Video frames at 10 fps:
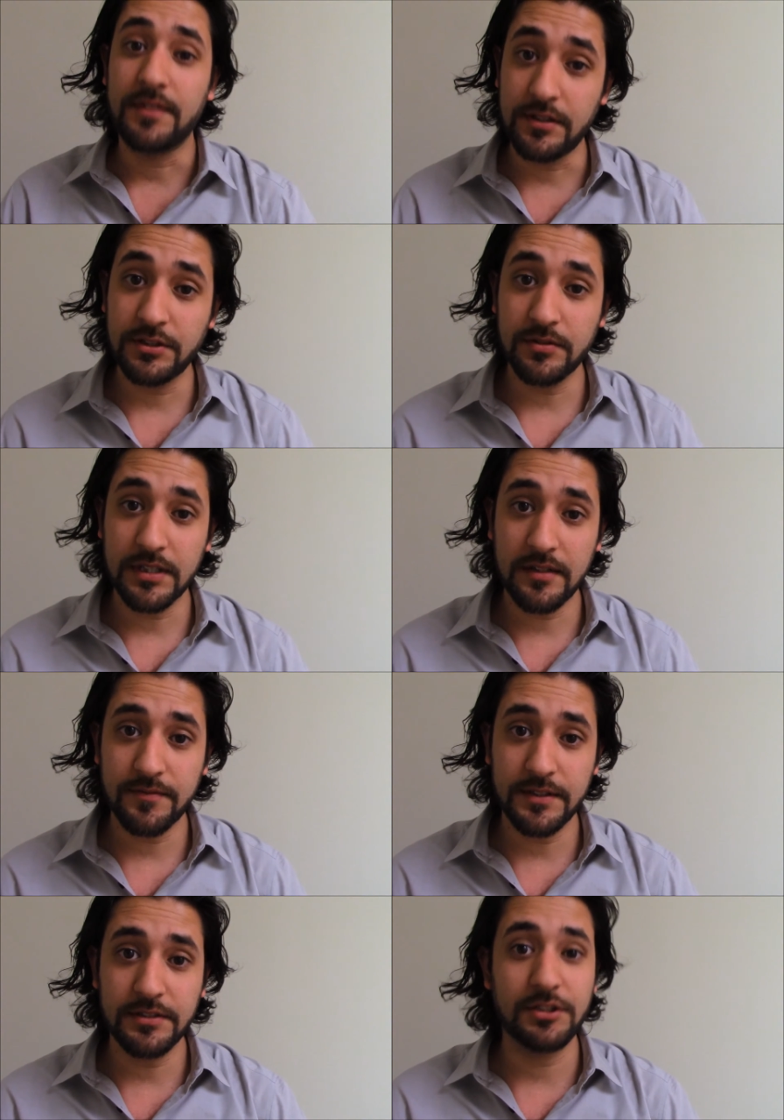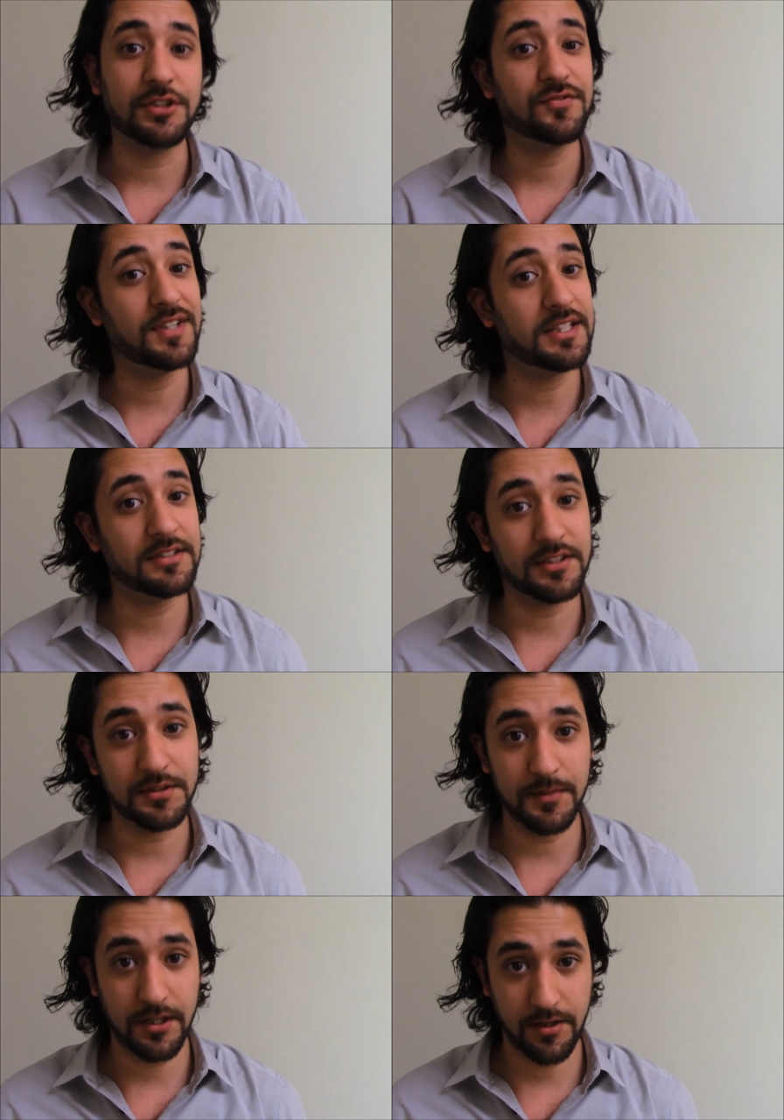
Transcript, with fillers: There is no confidence, just fake it till you make